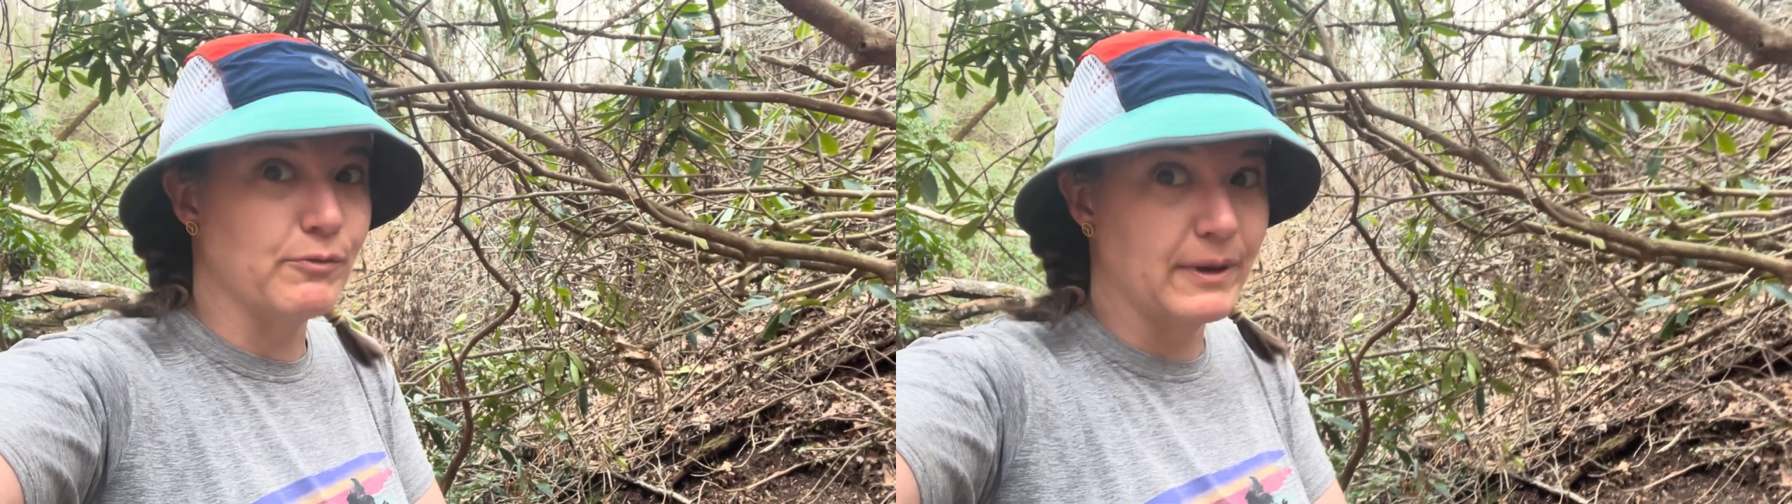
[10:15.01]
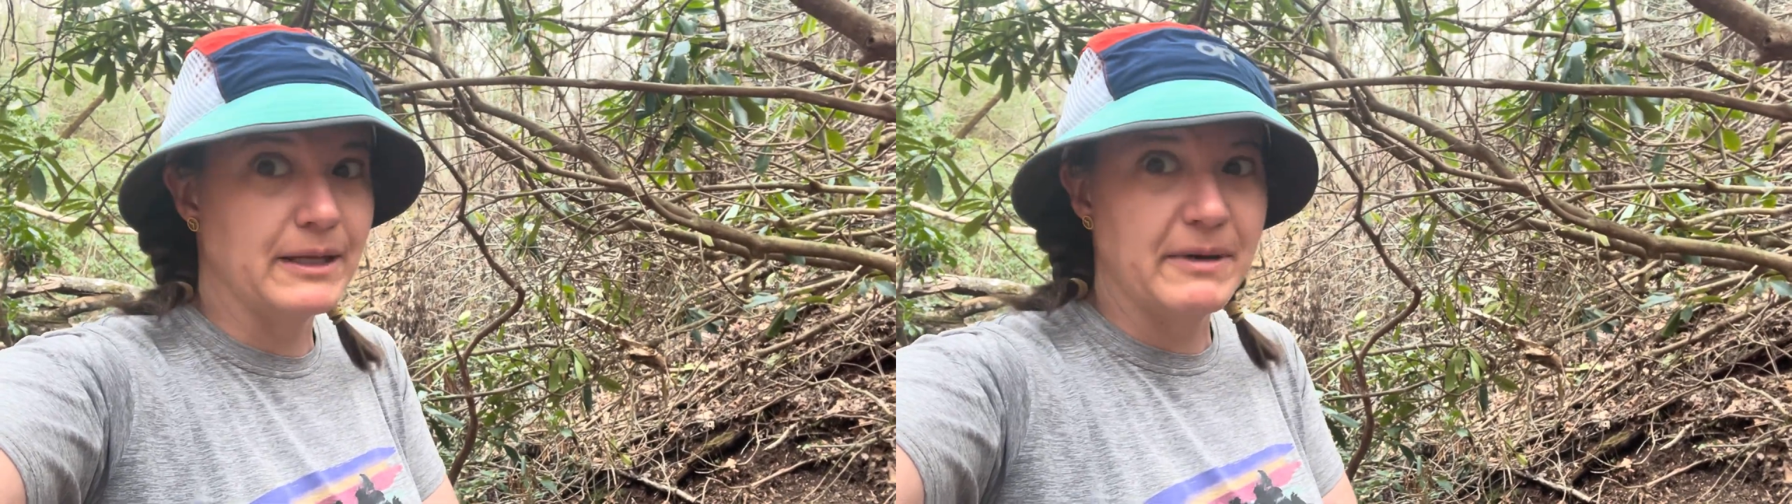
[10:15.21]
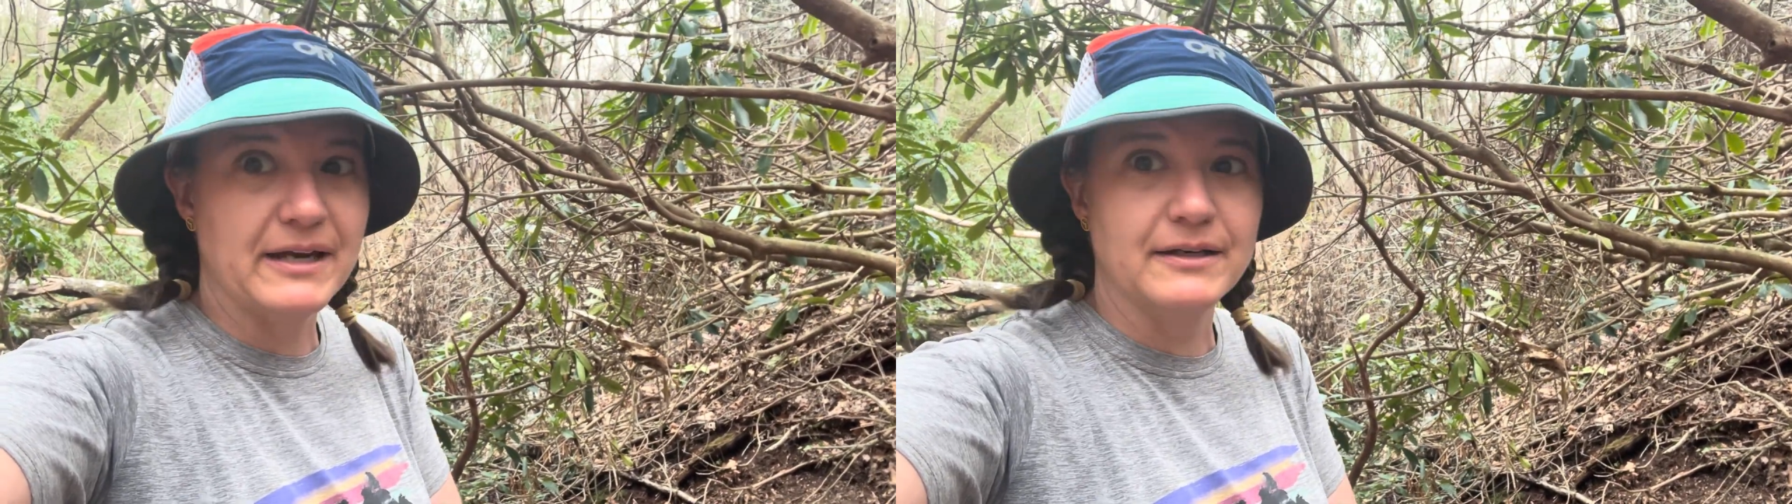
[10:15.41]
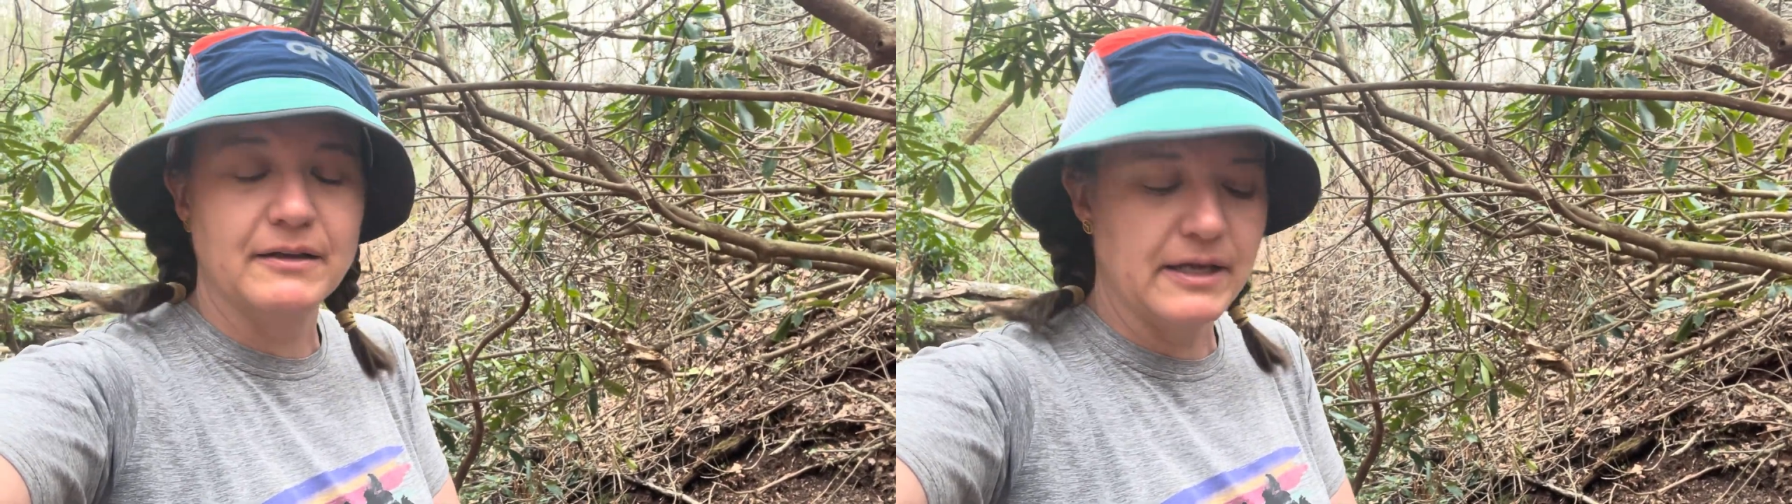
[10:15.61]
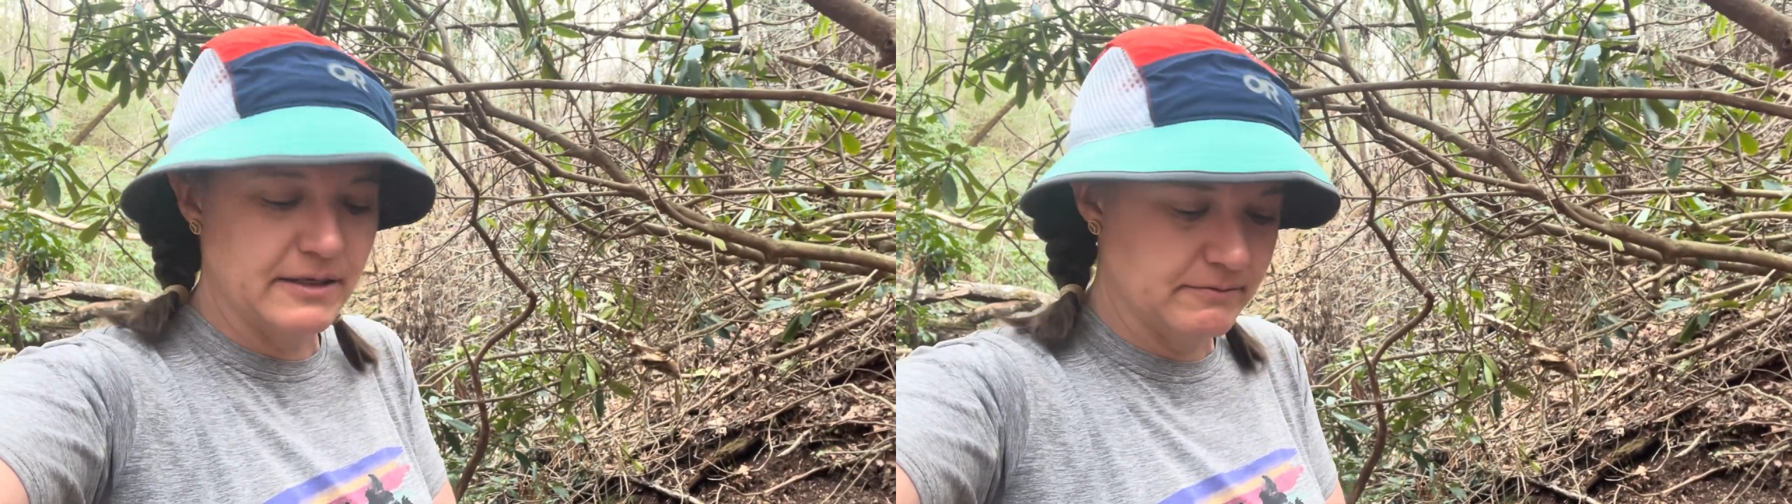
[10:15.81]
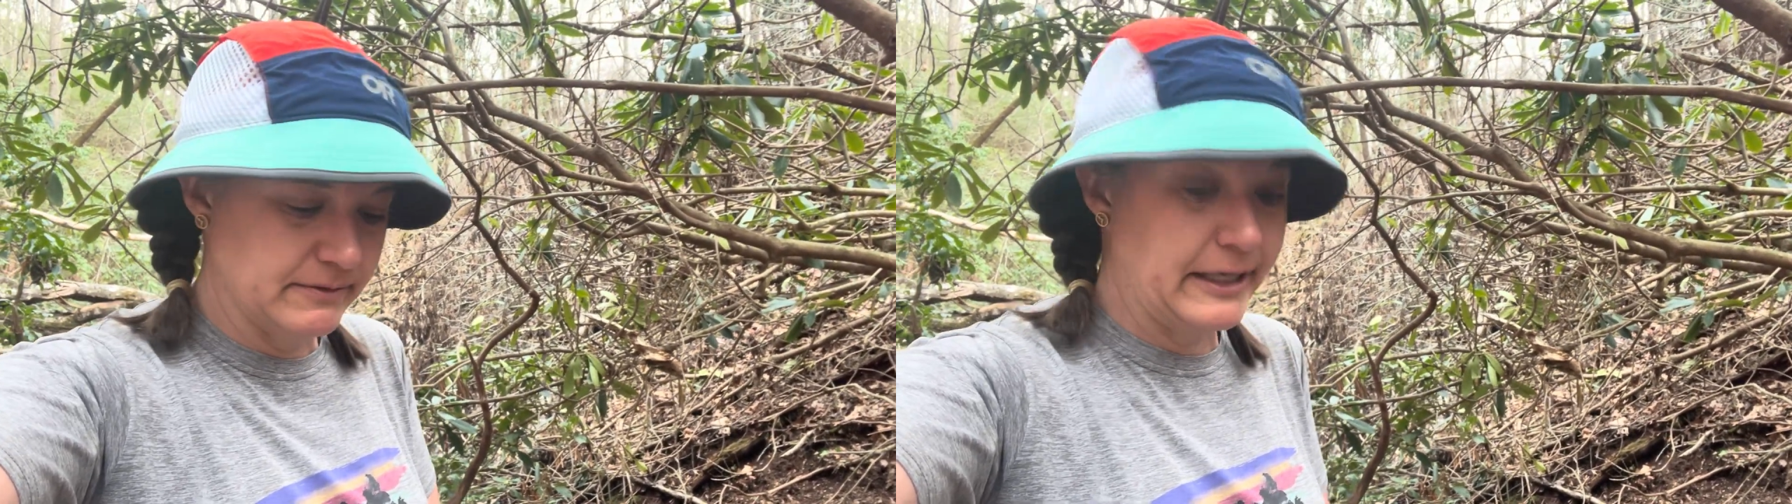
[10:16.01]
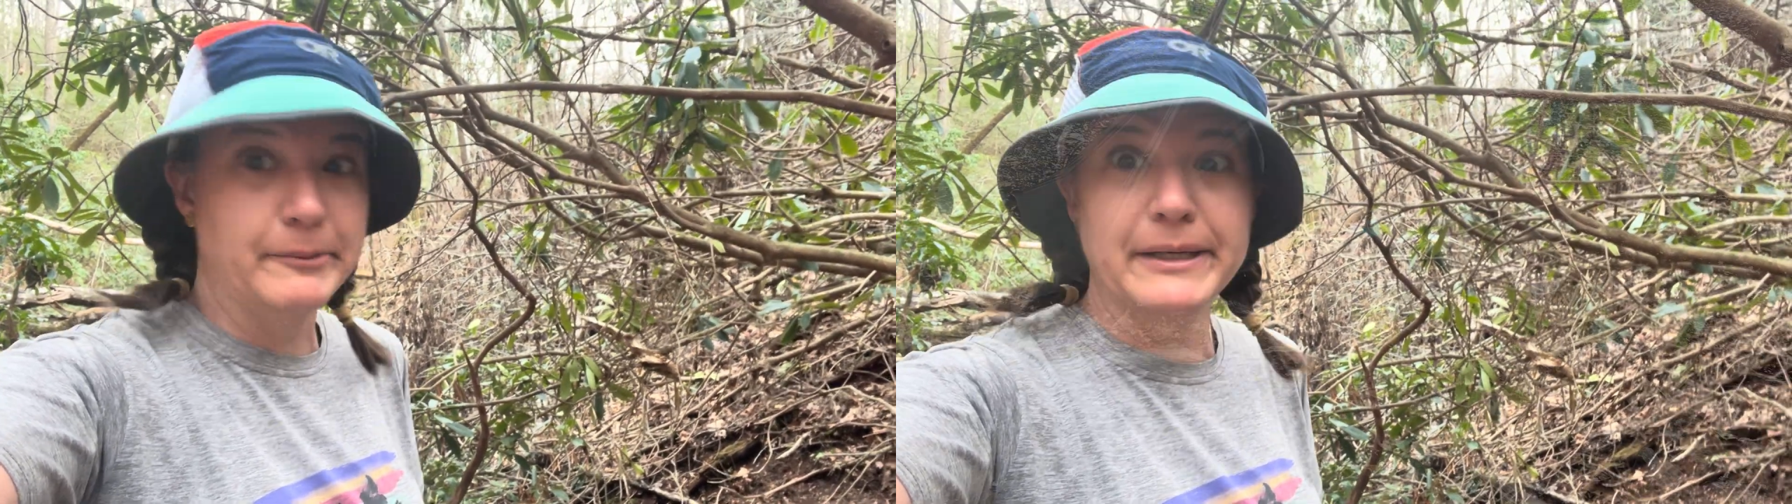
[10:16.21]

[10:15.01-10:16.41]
really bad incline. That'll be